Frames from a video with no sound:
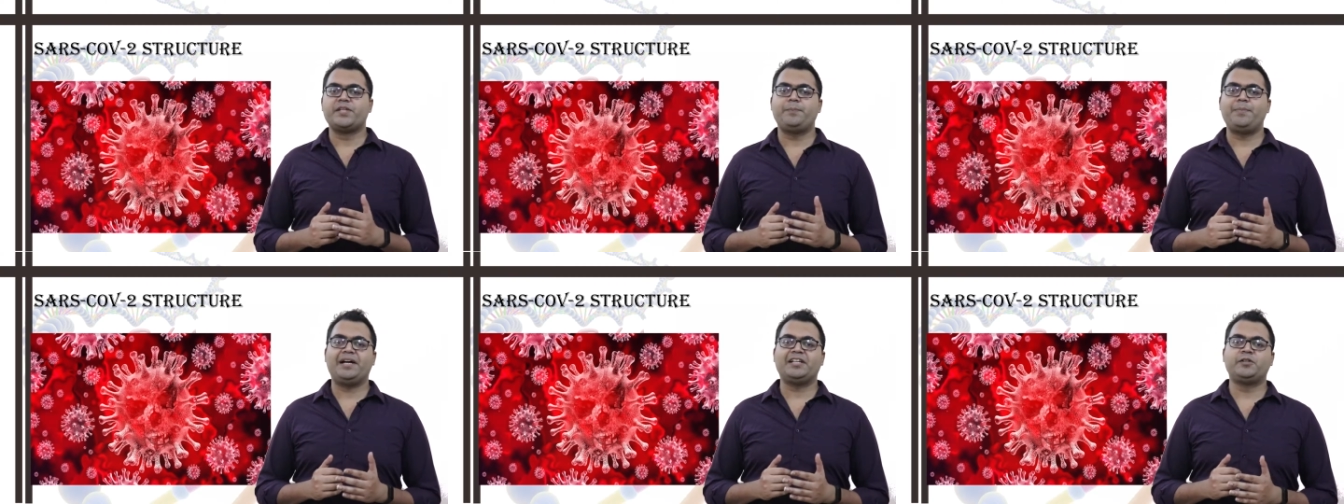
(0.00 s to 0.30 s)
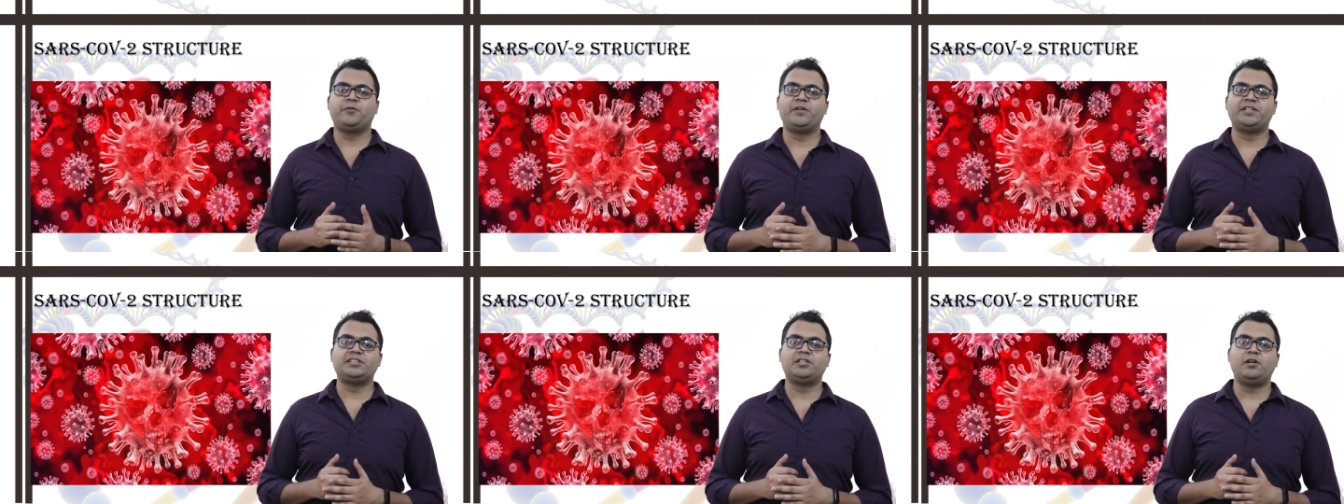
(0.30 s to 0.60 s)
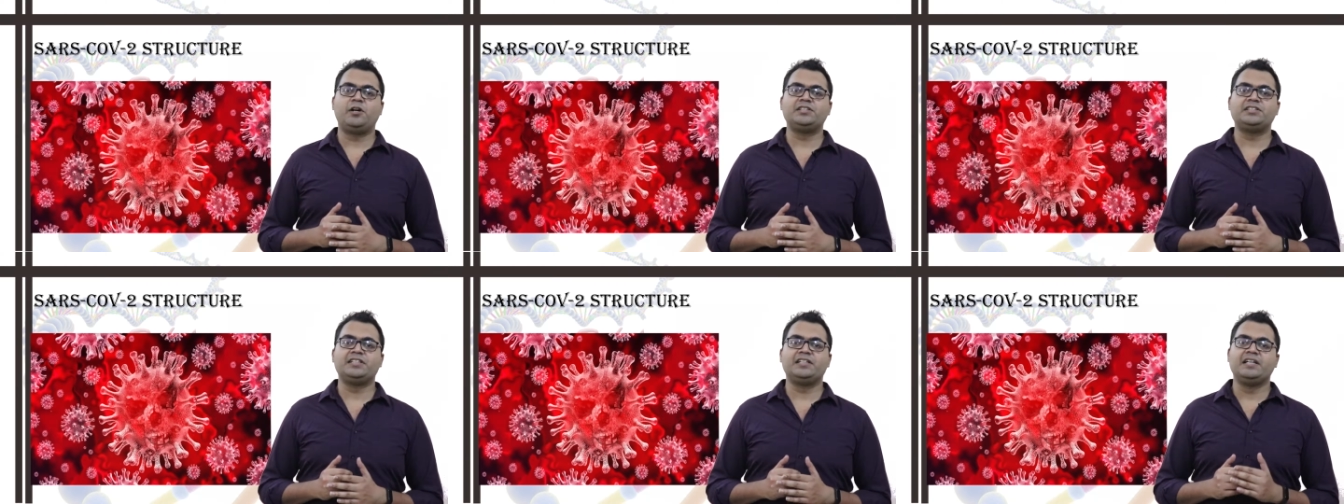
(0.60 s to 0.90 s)

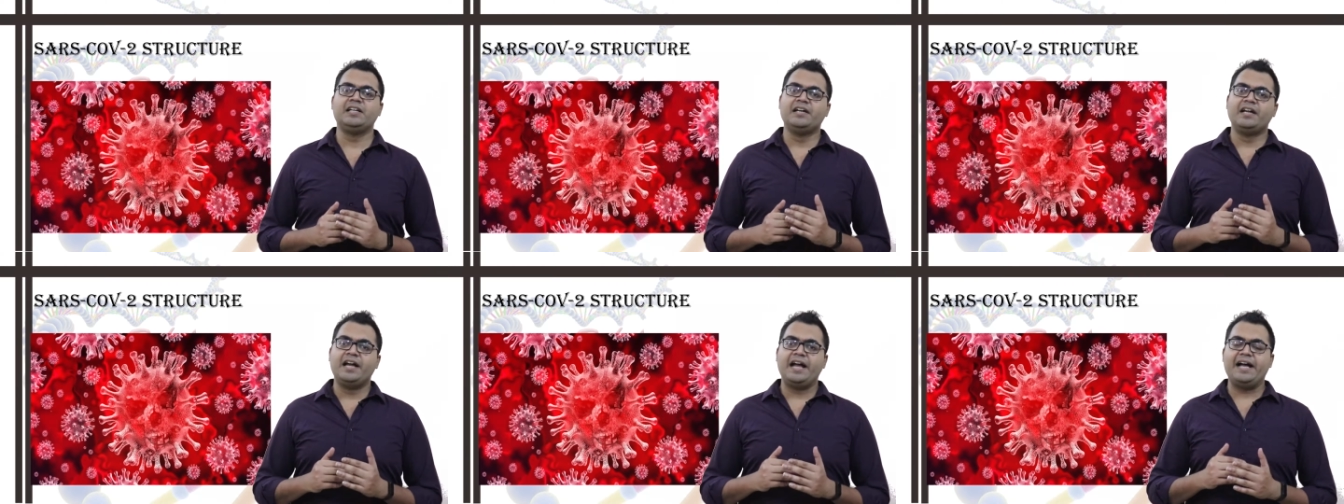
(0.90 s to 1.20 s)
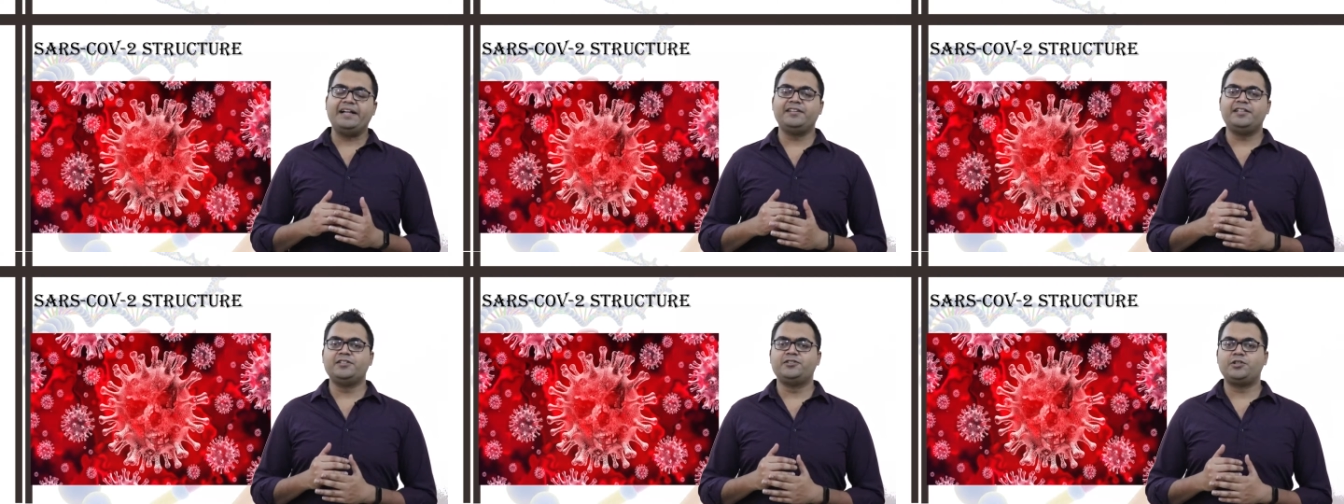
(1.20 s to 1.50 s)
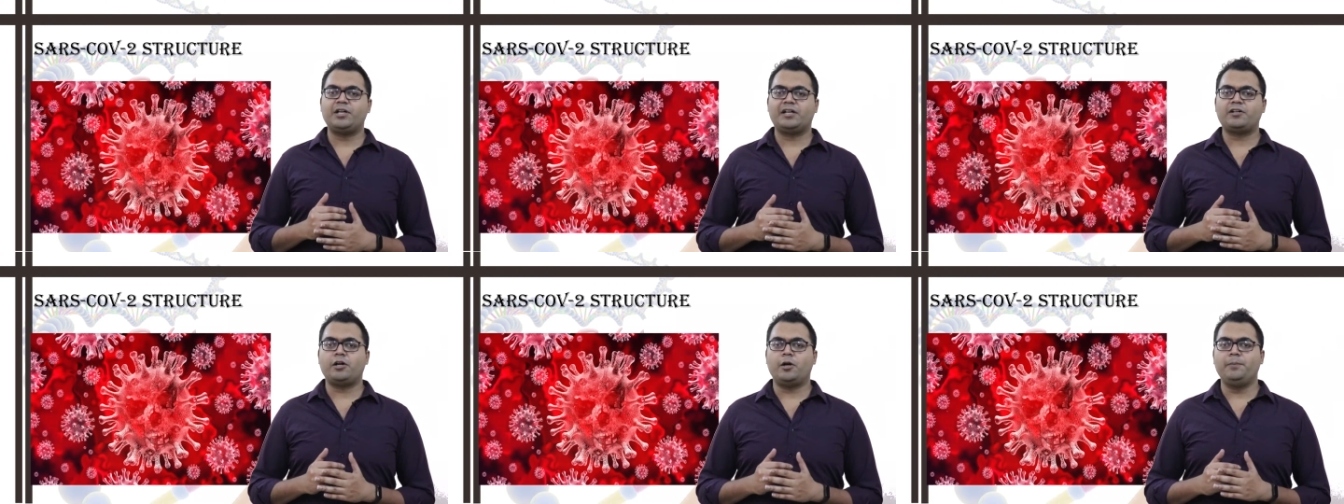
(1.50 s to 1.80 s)
pathophysiology, and the
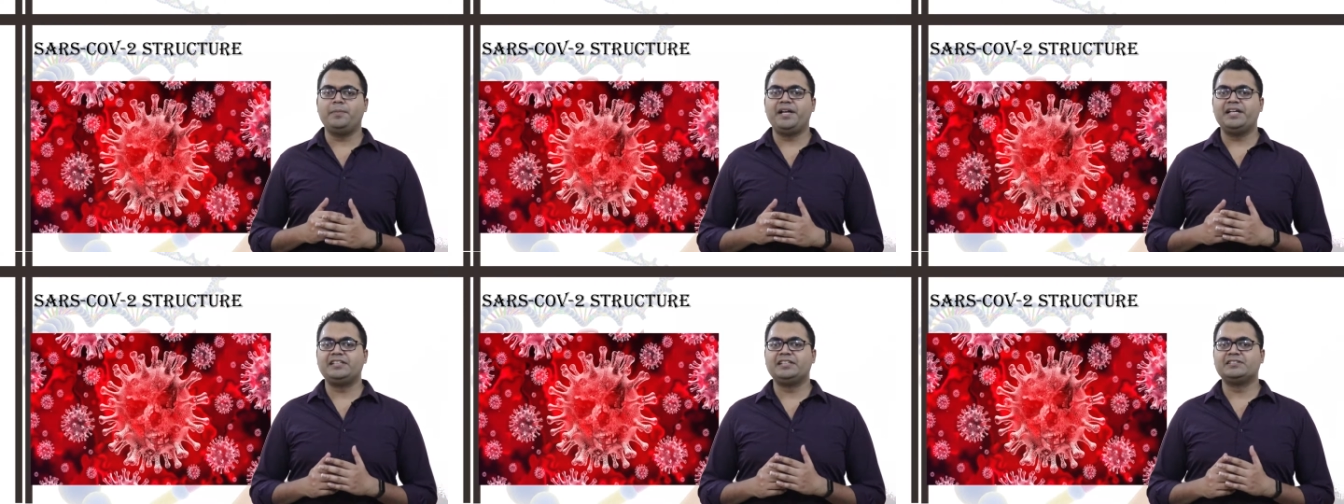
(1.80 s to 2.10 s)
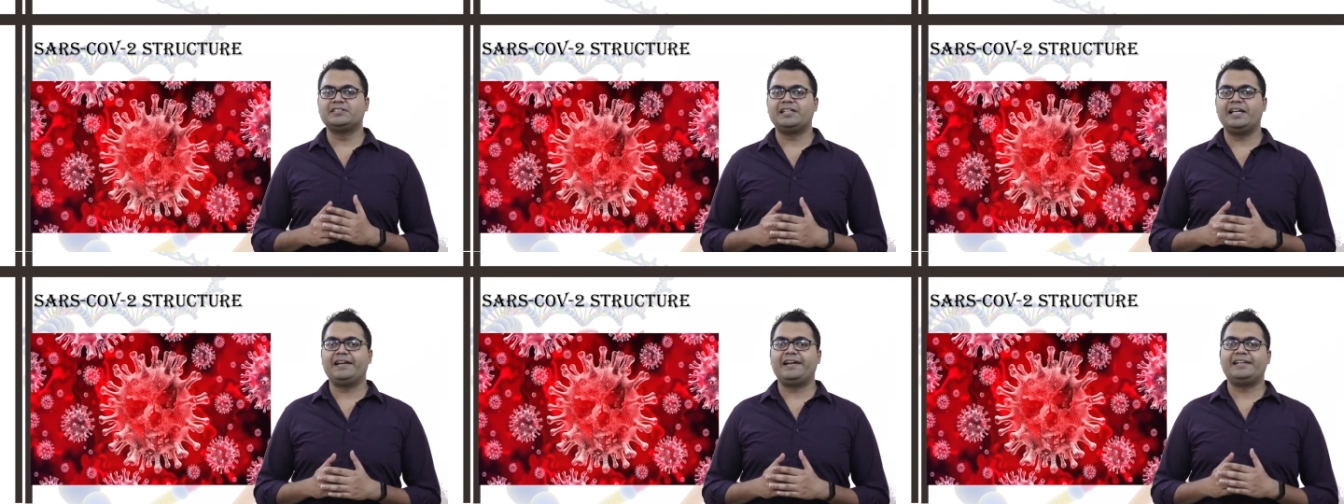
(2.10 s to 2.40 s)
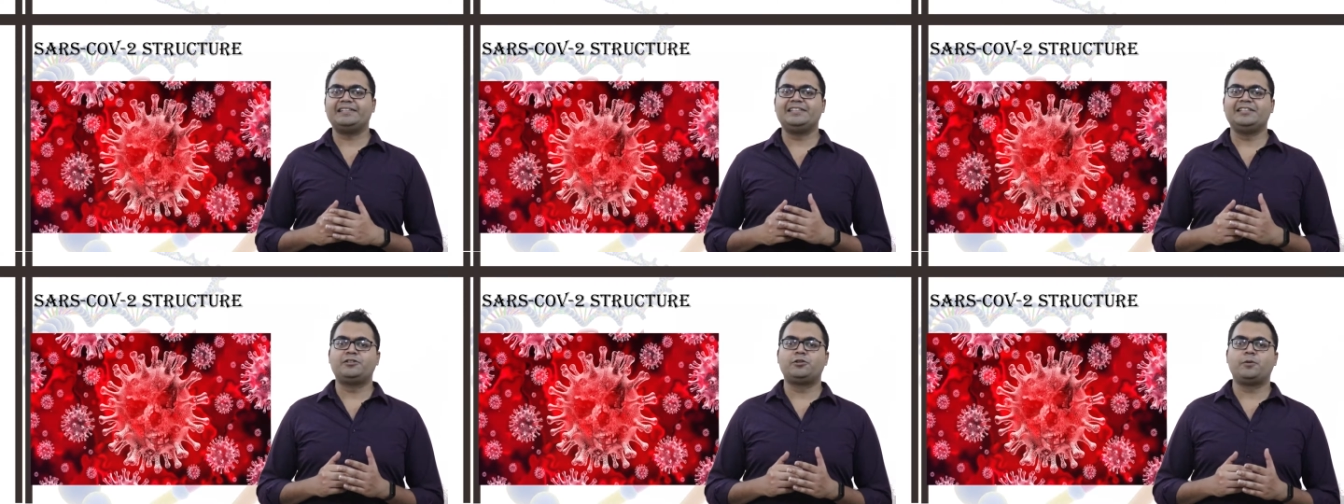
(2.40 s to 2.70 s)
drug combinations like
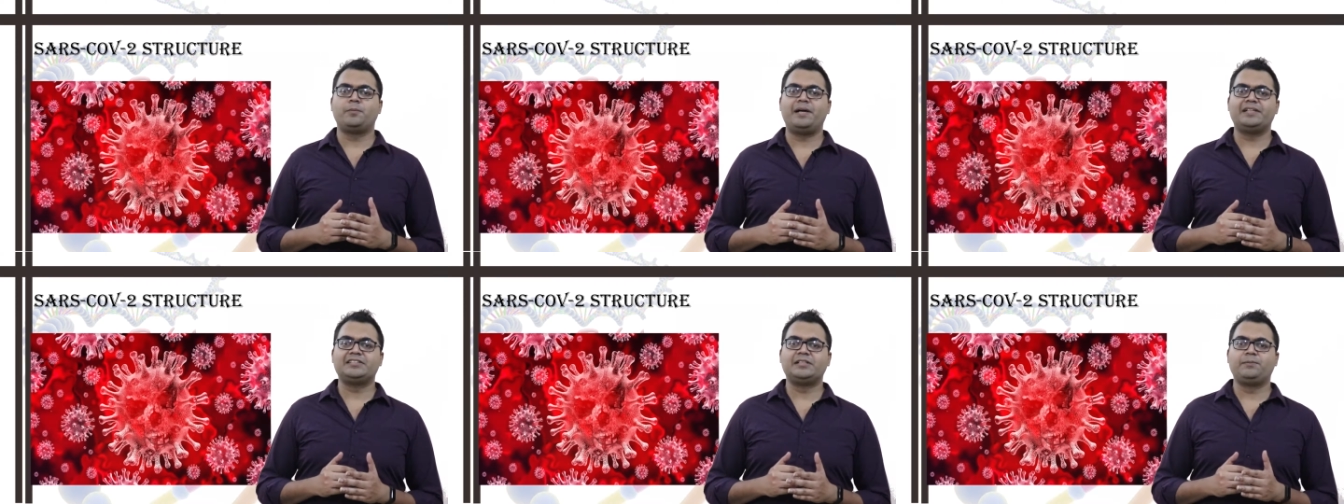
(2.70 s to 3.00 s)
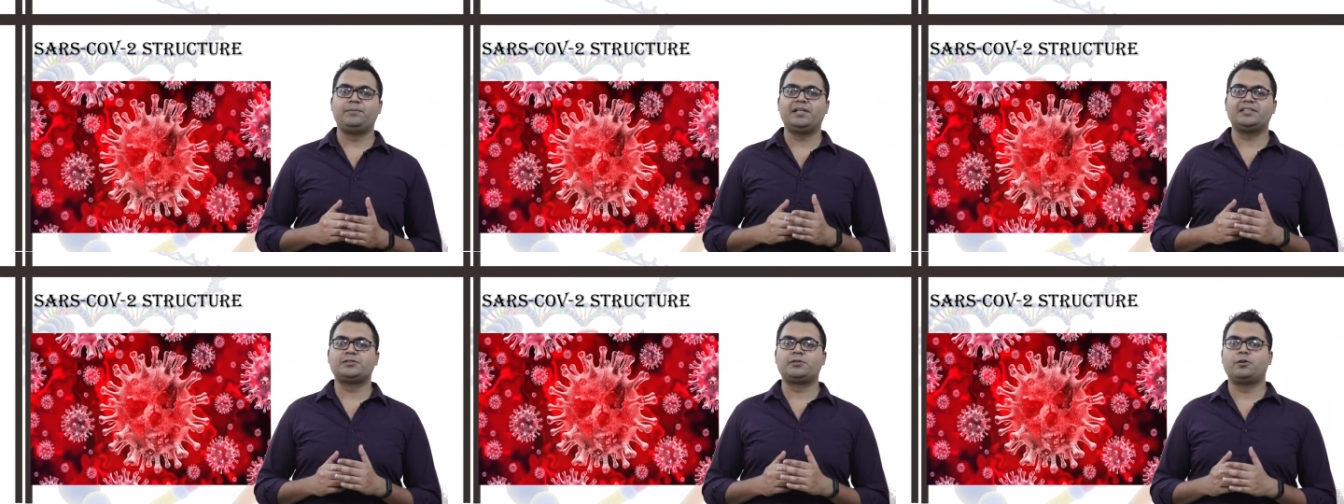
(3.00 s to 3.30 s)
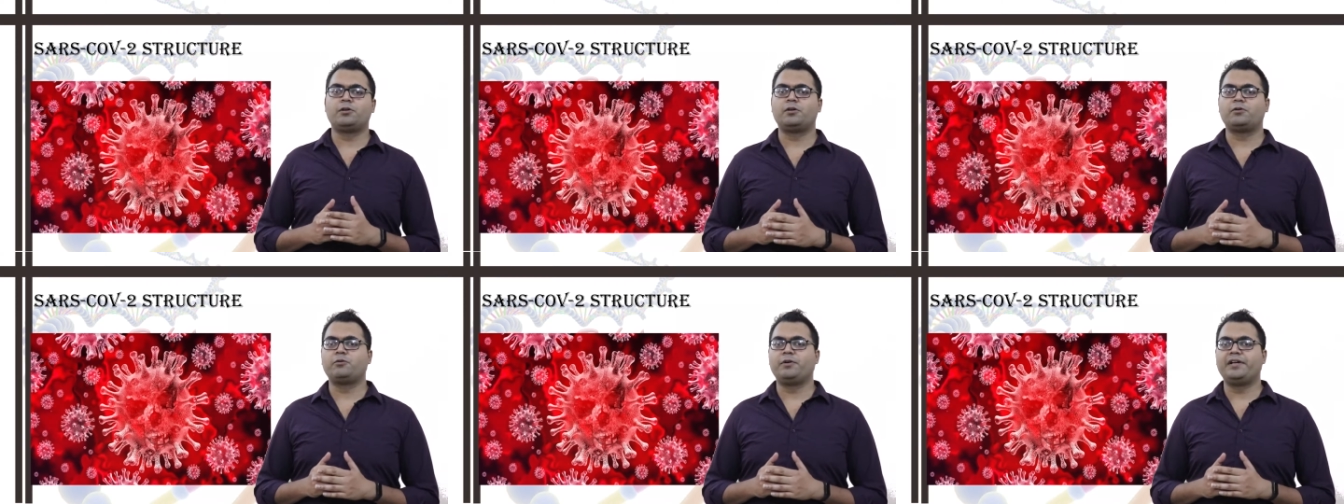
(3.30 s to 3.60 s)
azithromycin plus
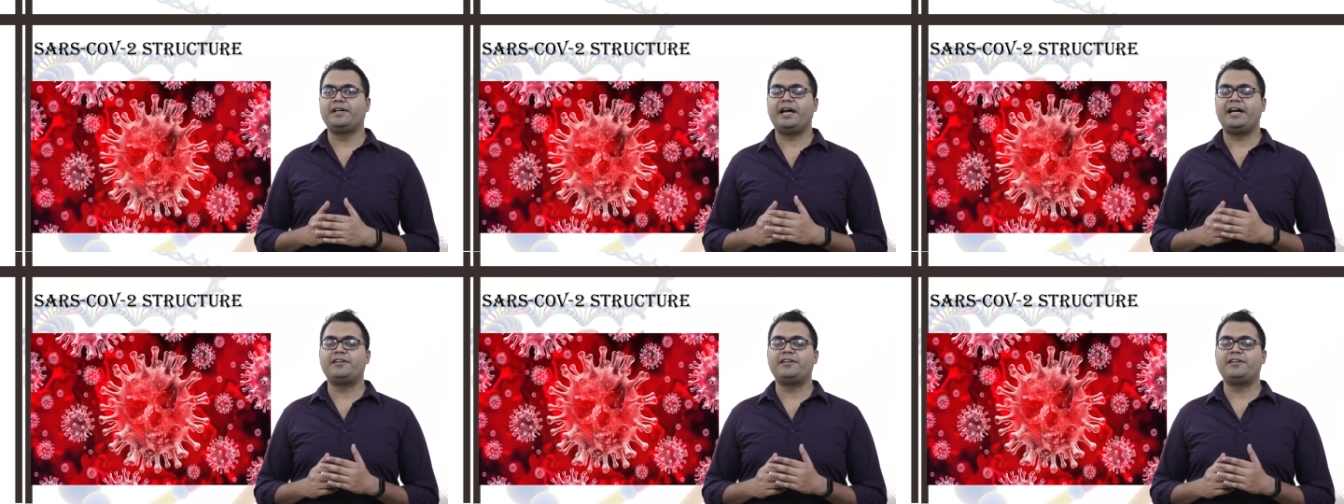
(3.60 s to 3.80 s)
chloroquine,